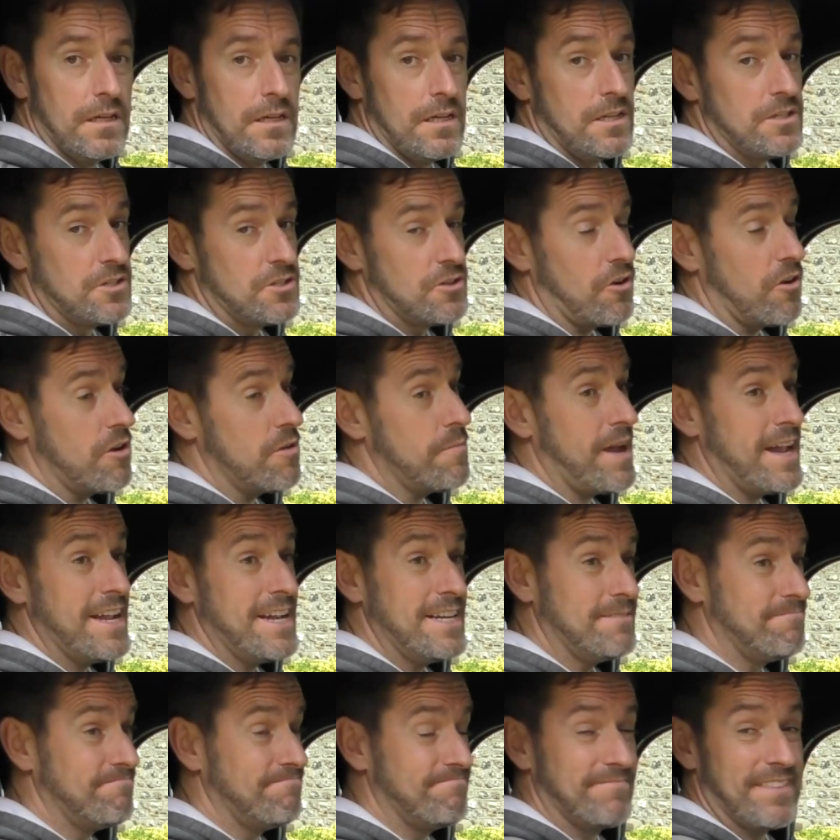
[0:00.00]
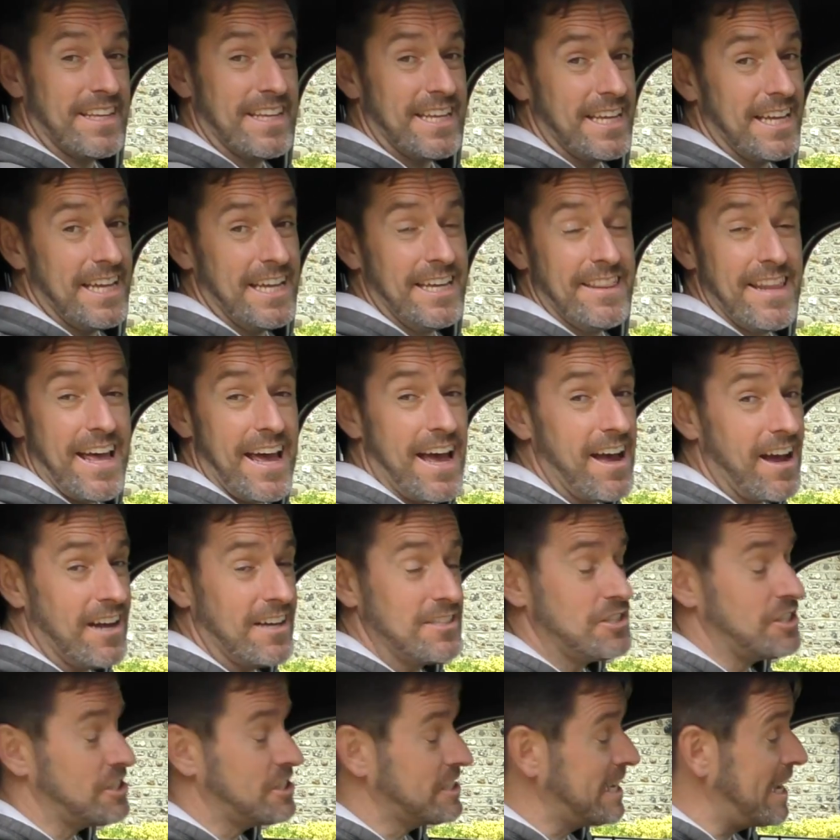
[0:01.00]
Sorry, mate. In that, I
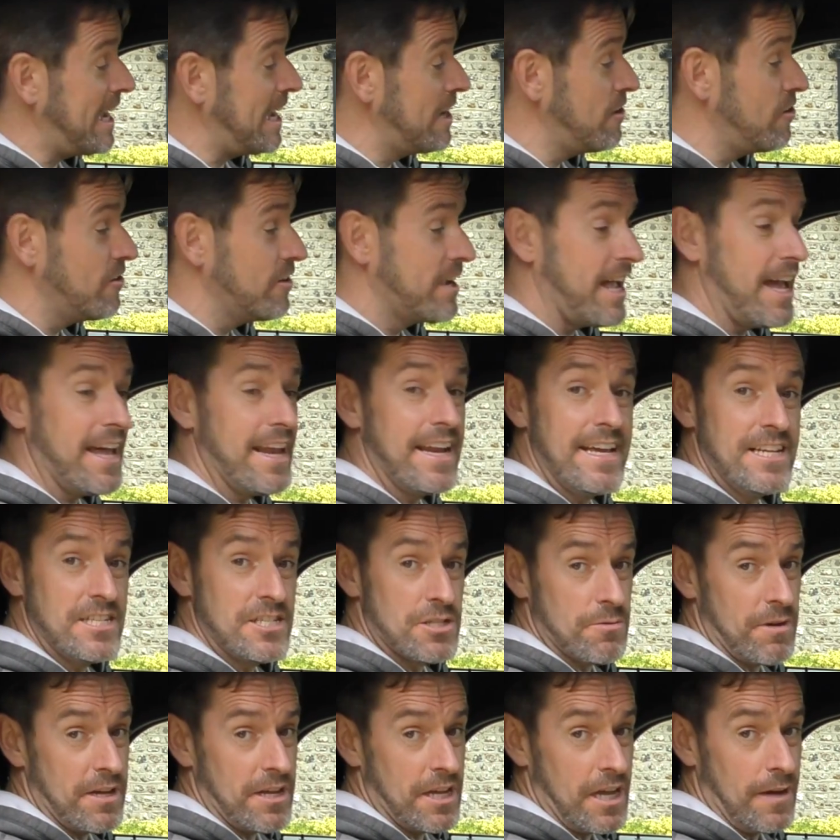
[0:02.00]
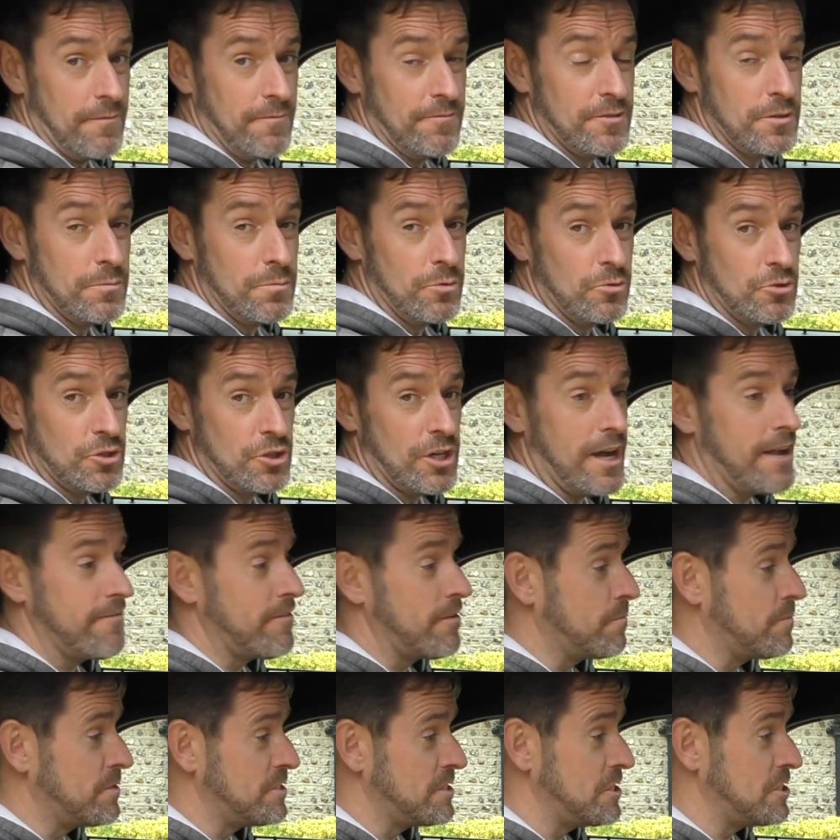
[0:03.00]
just cannot get into a comfortable
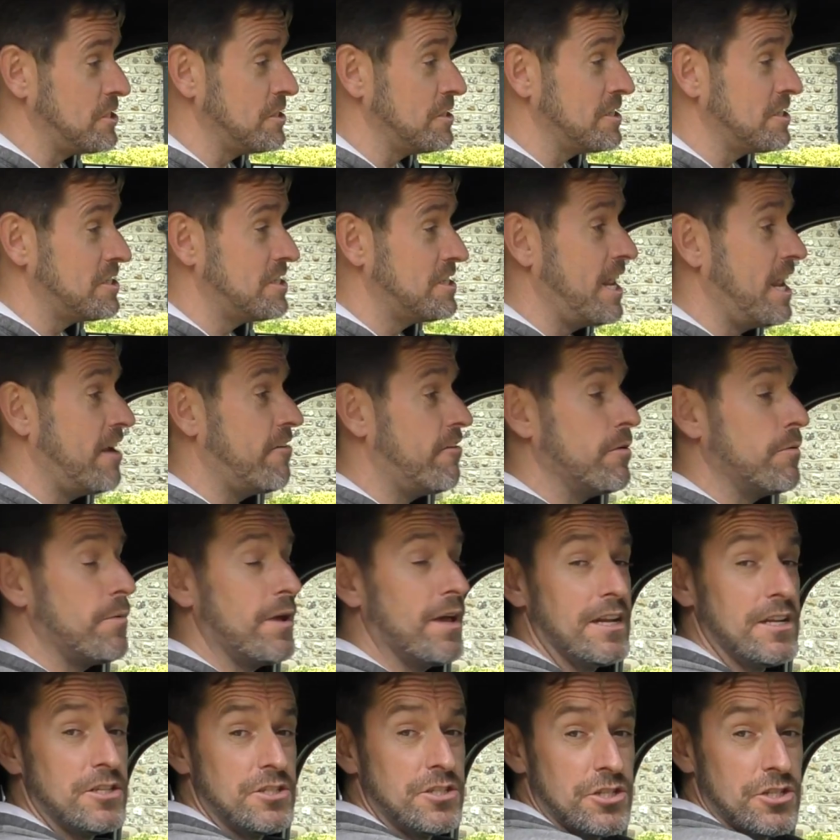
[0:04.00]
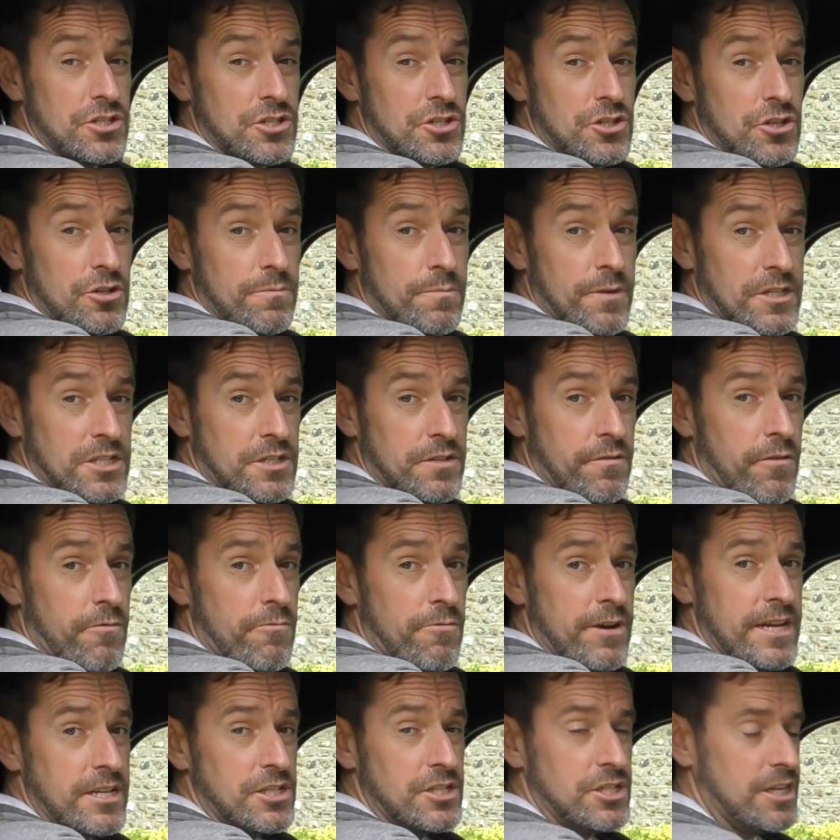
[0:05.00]
driving position. The steering wheel is just too much of a
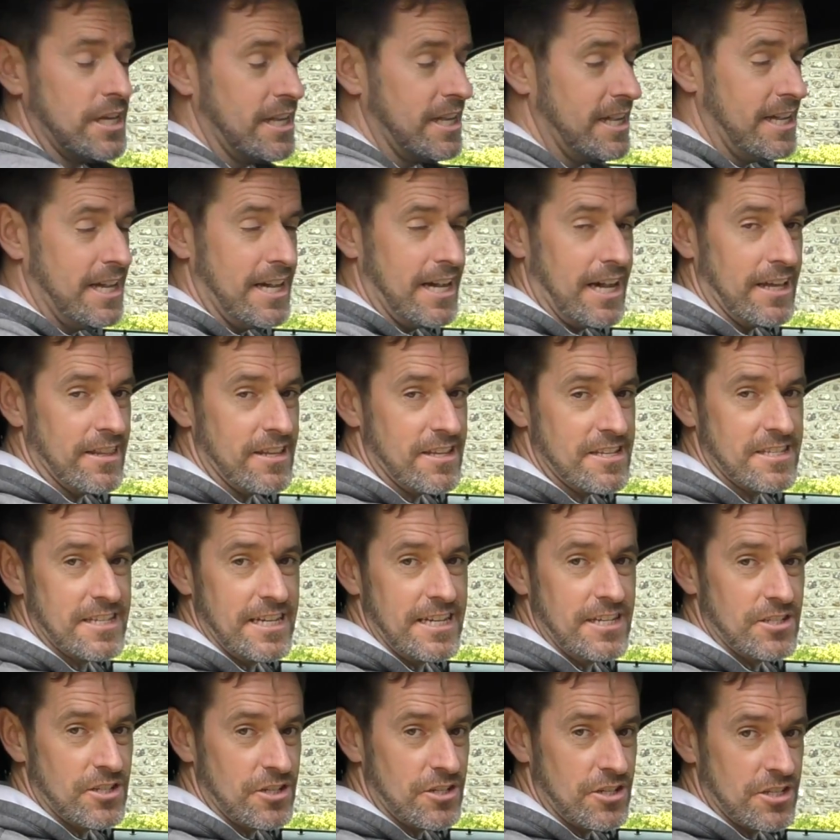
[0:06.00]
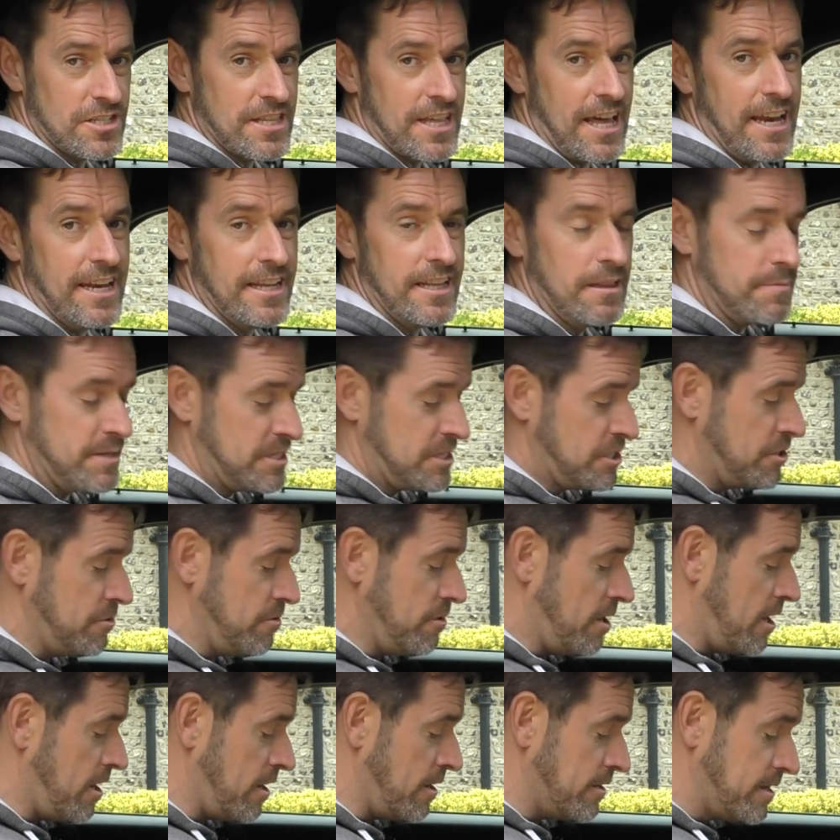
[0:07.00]
reach and the seats are just that little bit too
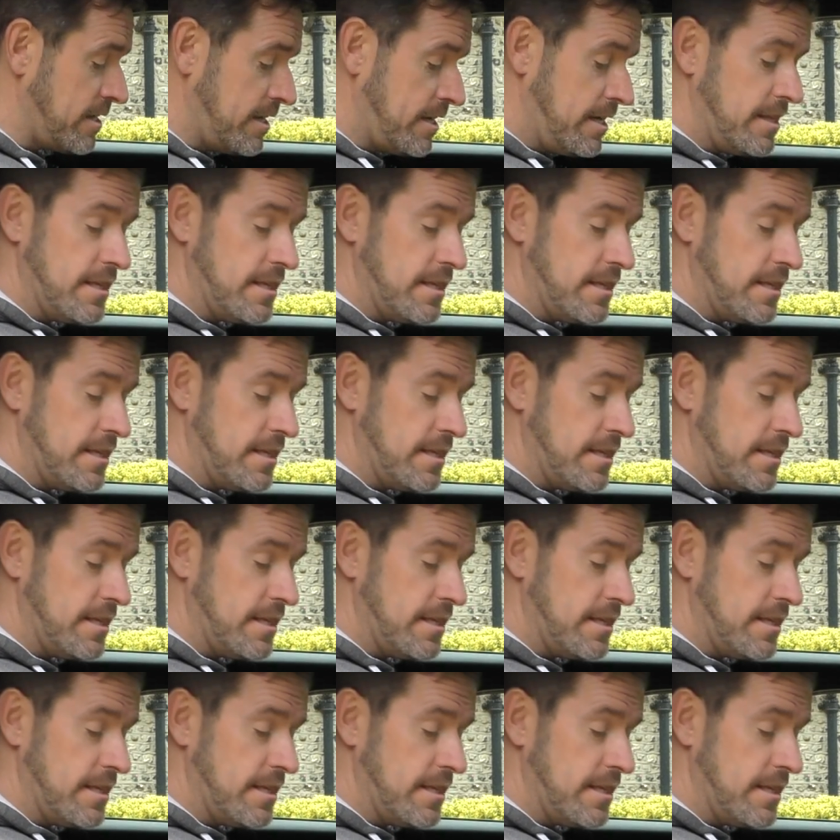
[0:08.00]
hard.